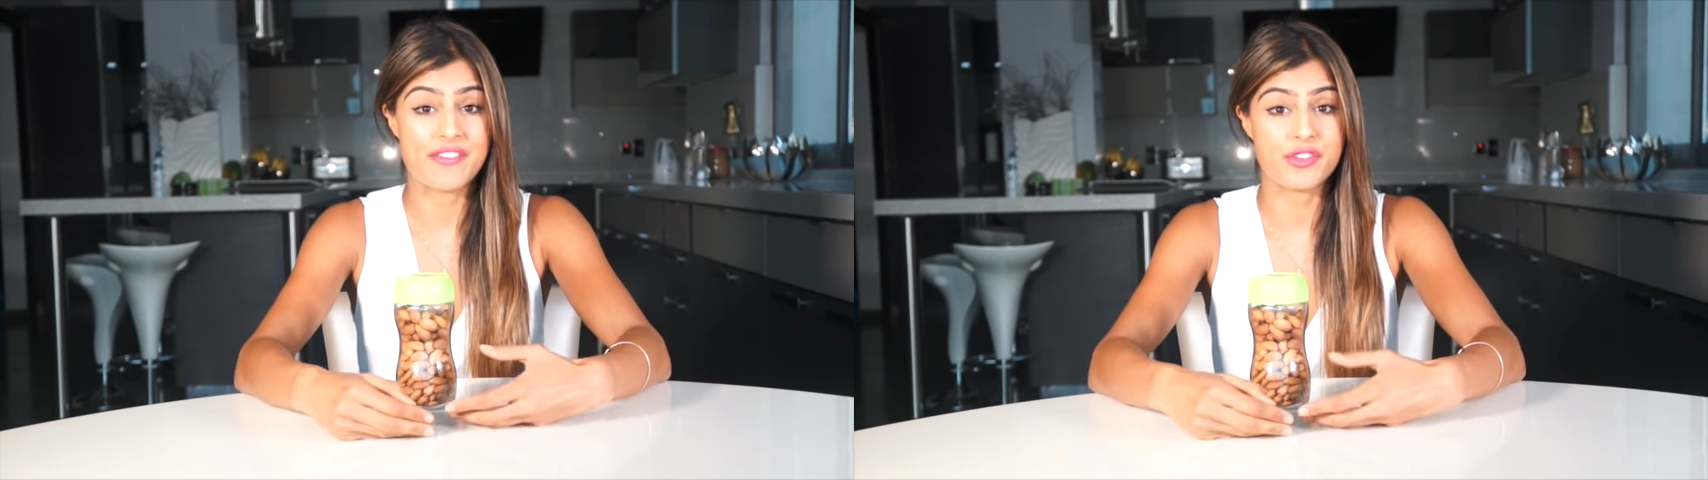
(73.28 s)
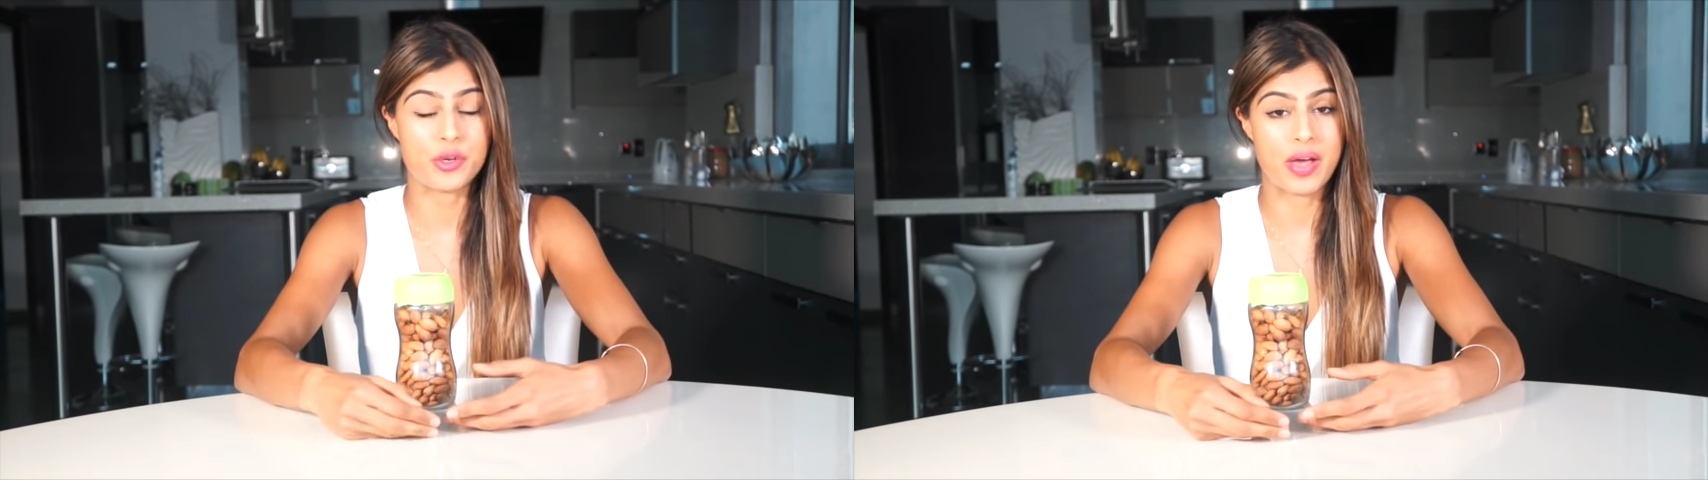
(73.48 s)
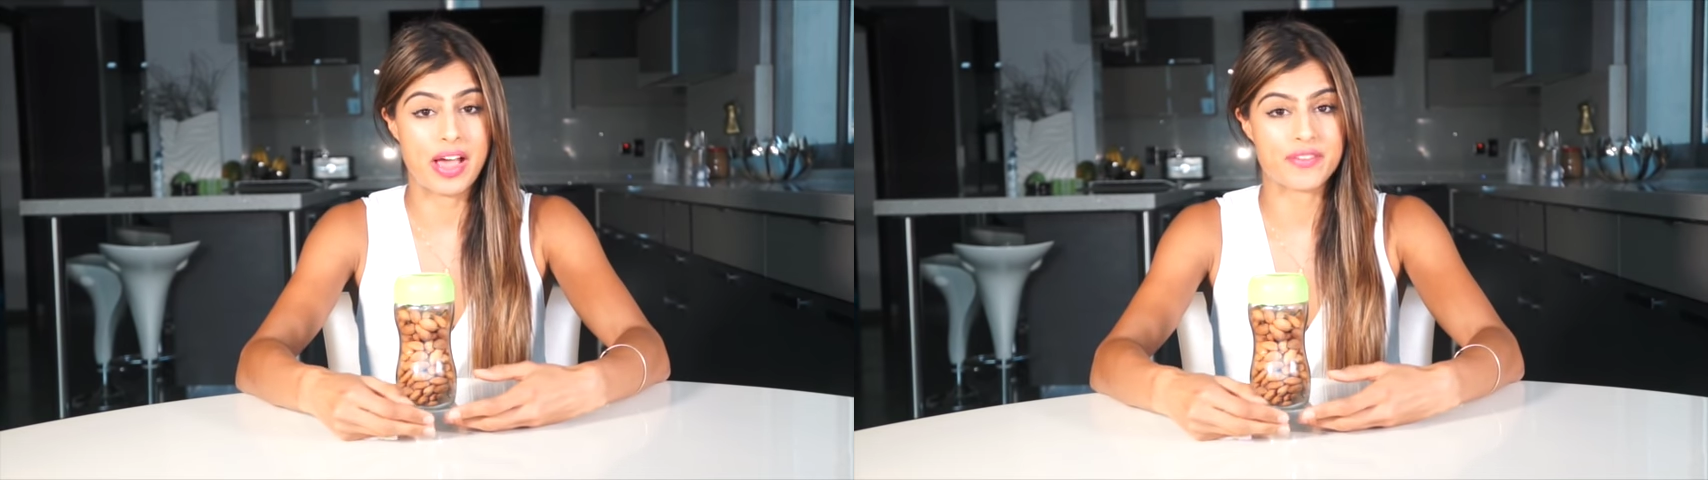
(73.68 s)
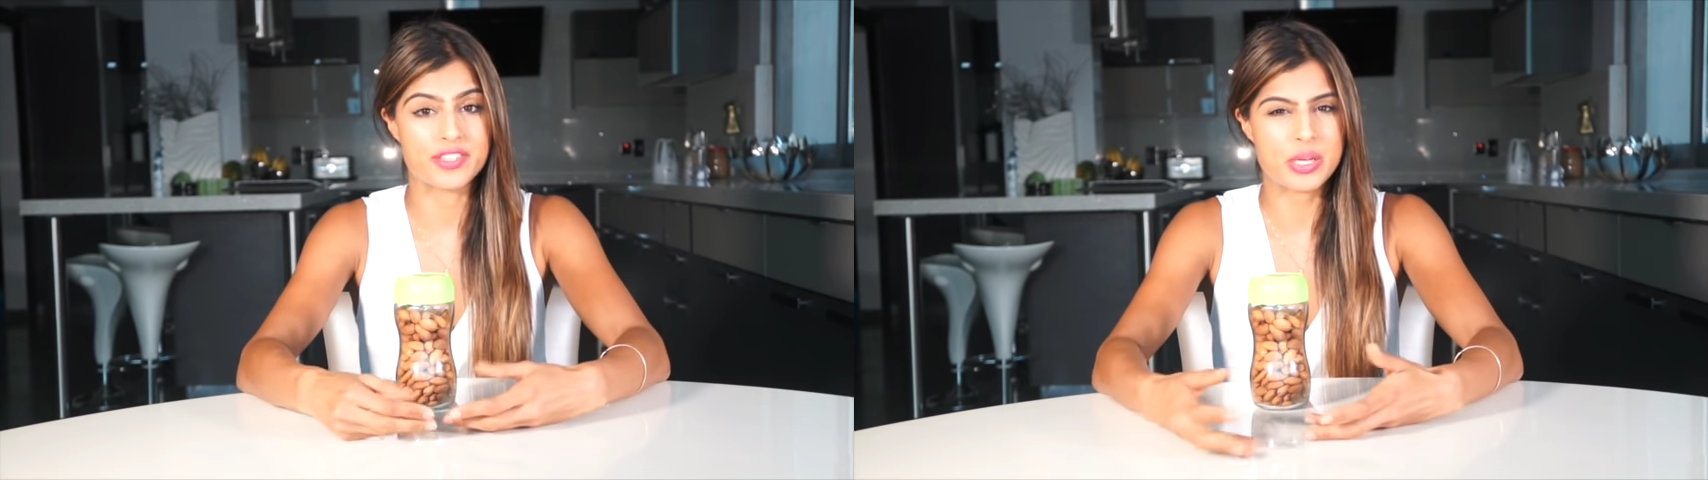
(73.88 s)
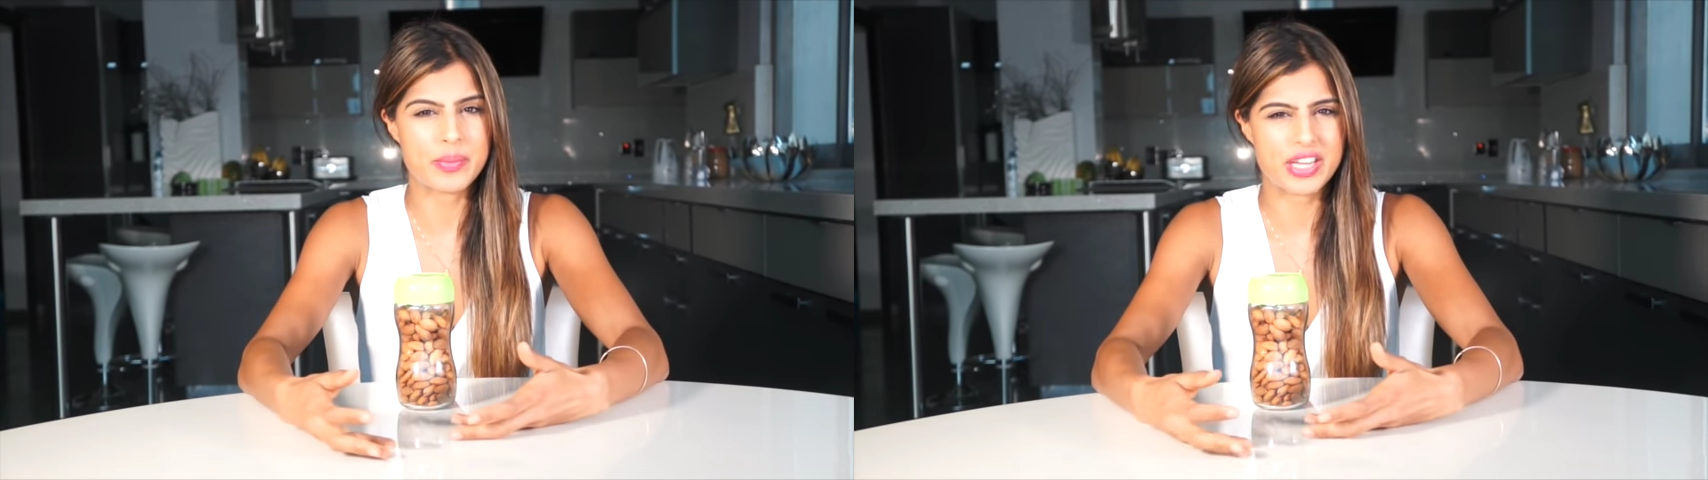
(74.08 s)
if you have
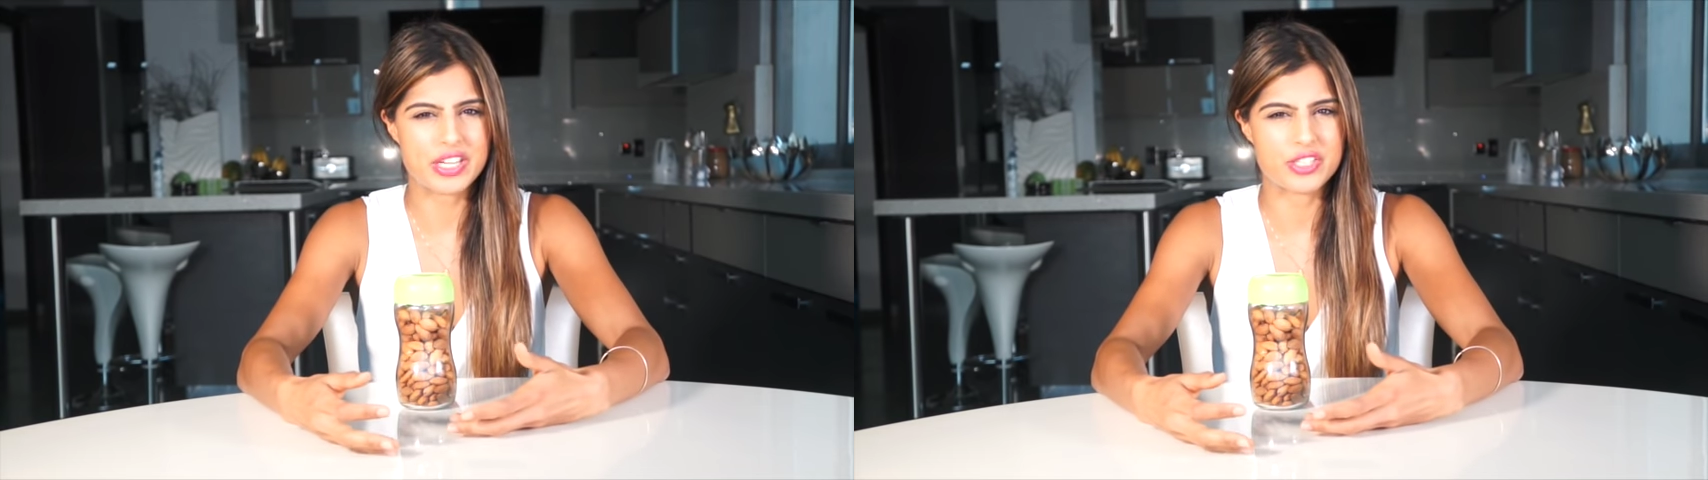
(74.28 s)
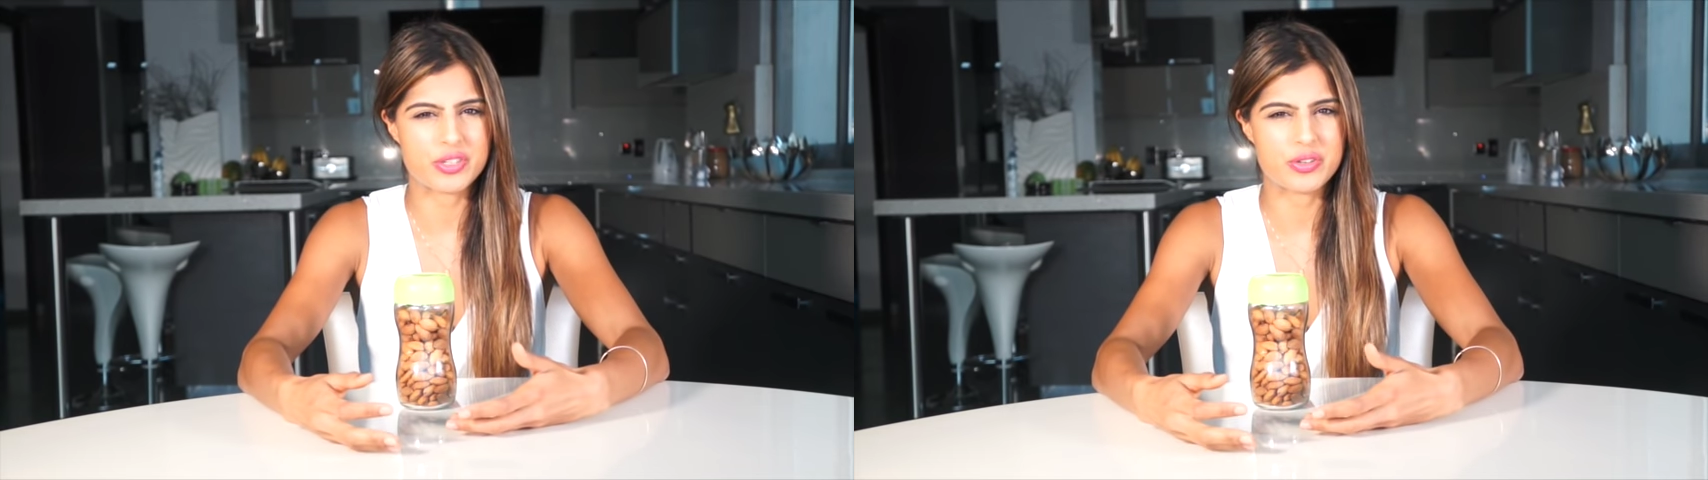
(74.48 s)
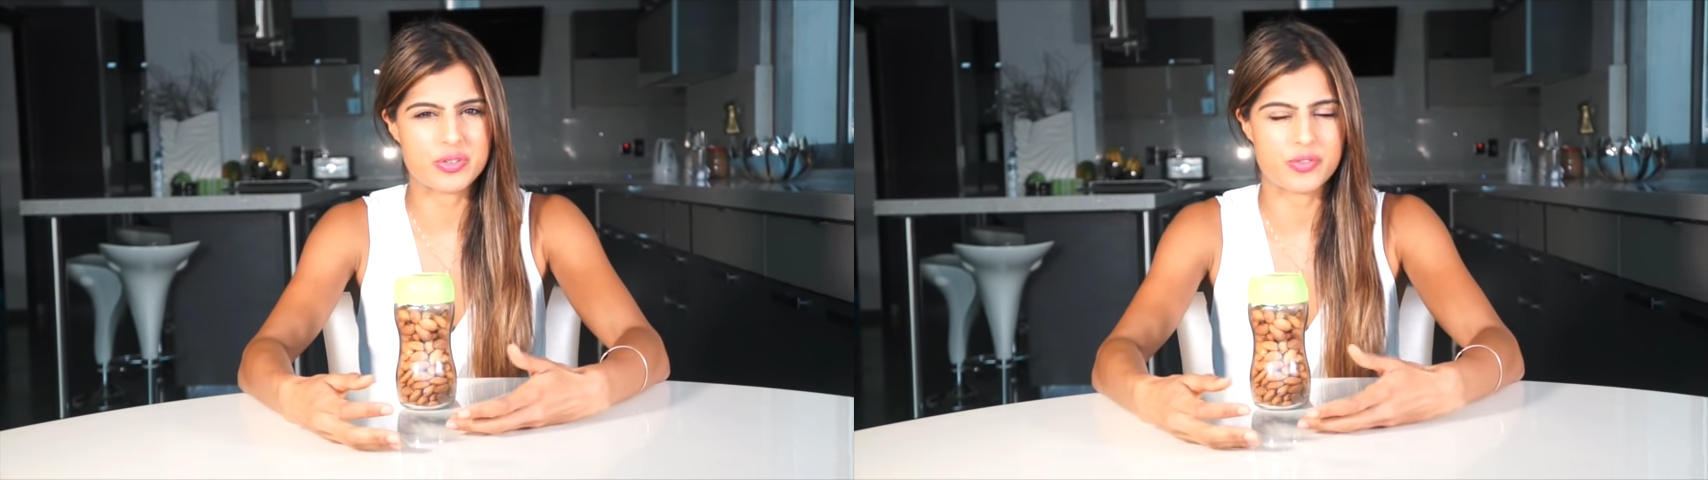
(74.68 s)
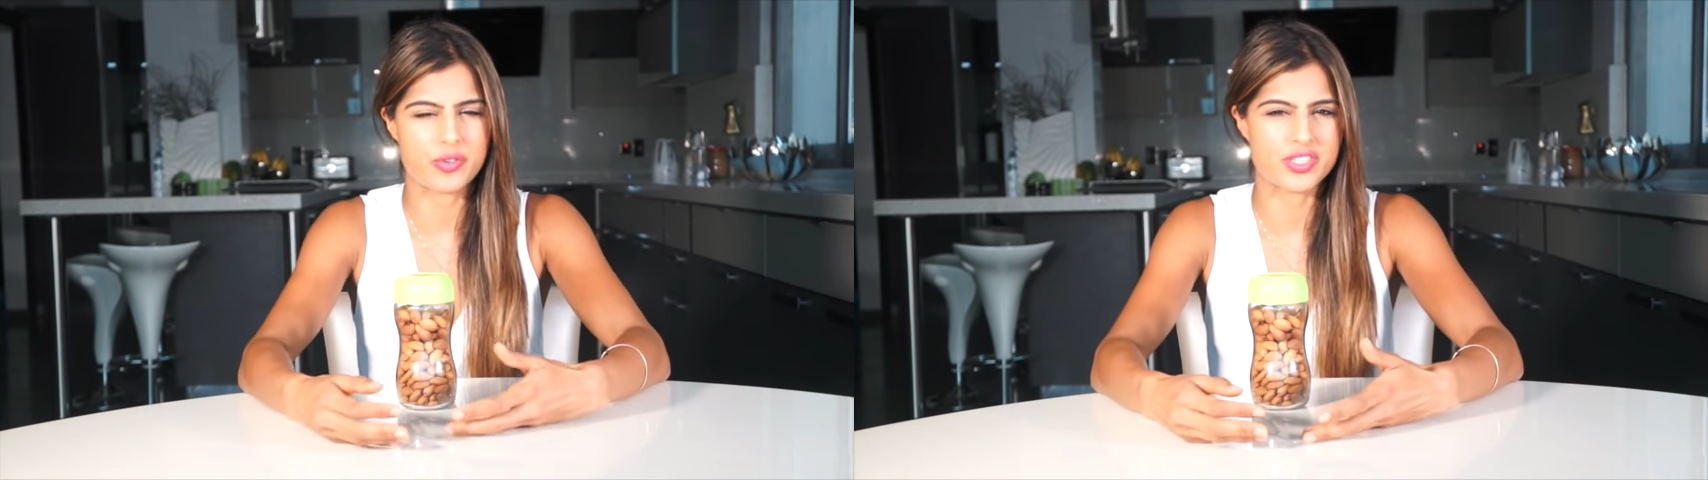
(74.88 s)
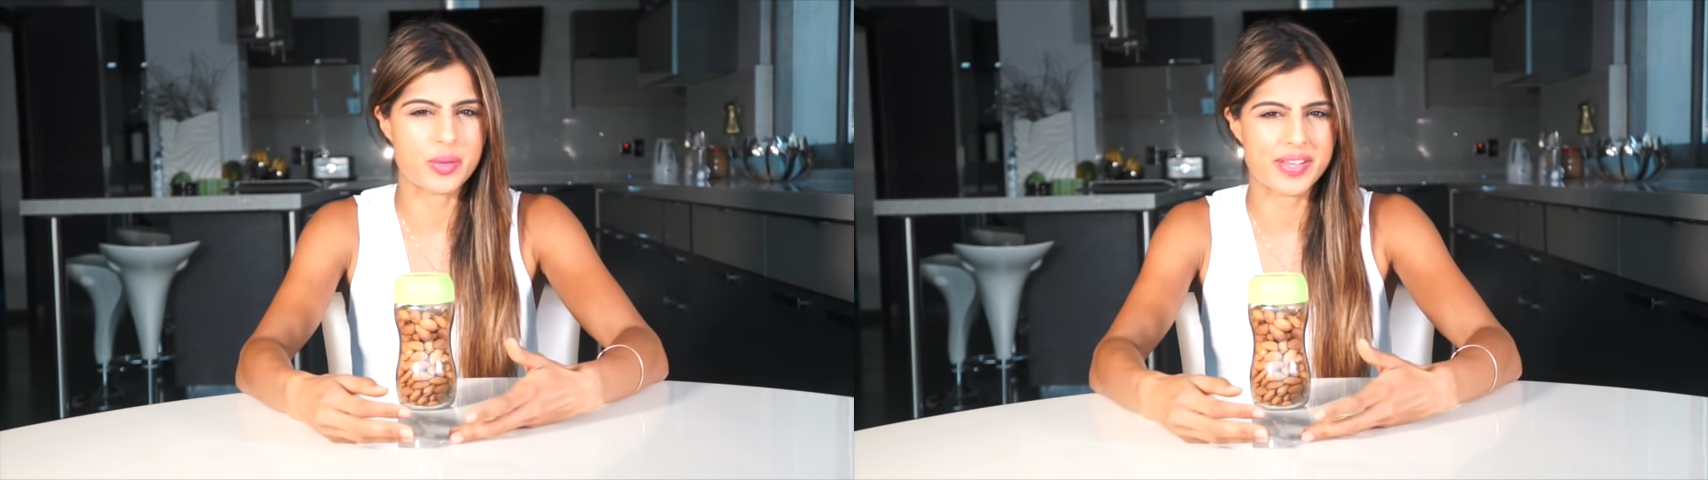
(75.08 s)
stomach issues or if
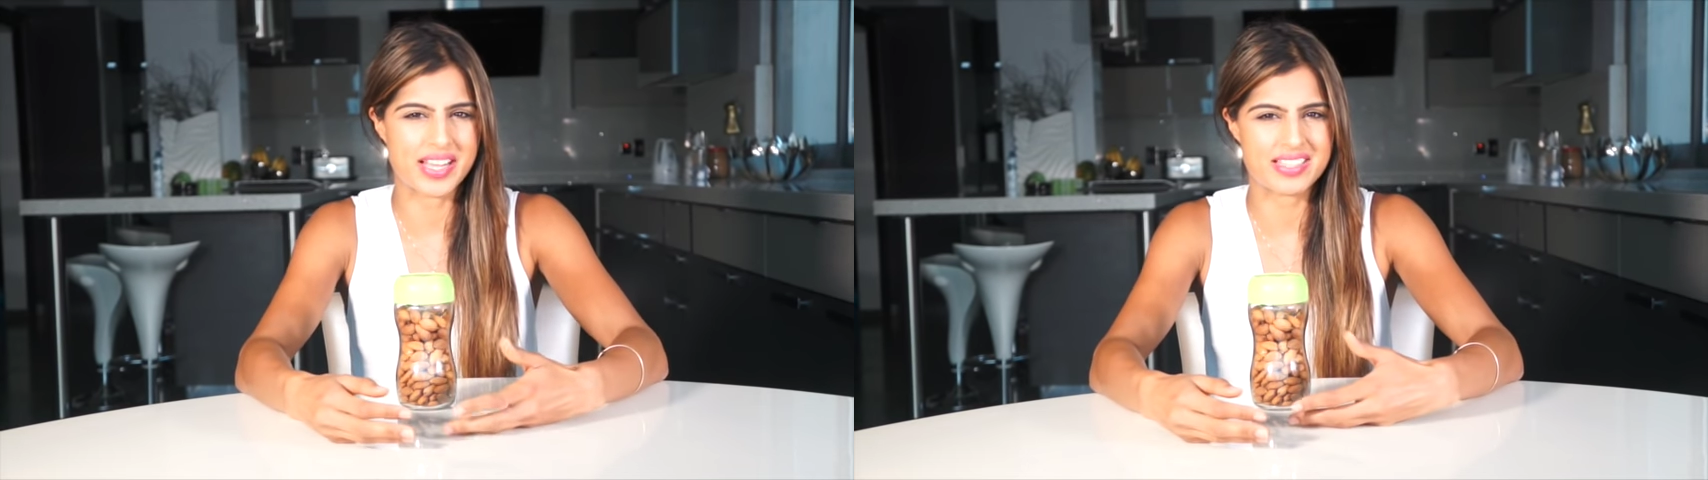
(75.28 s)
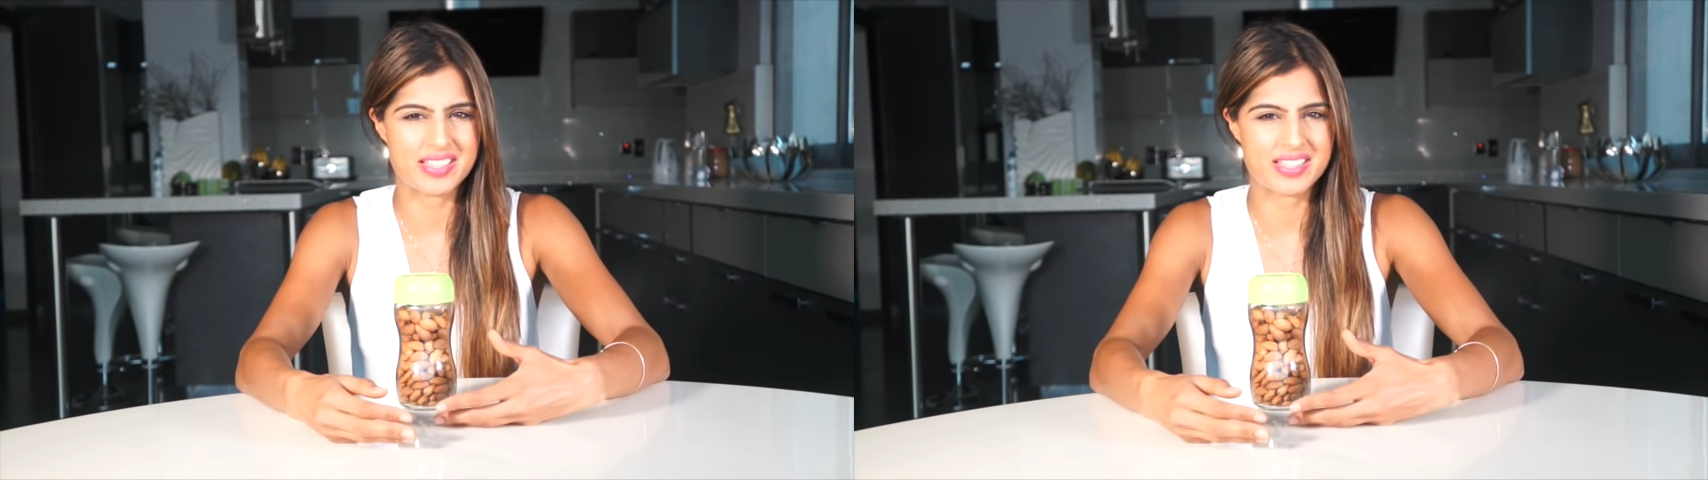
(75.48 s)
your stomach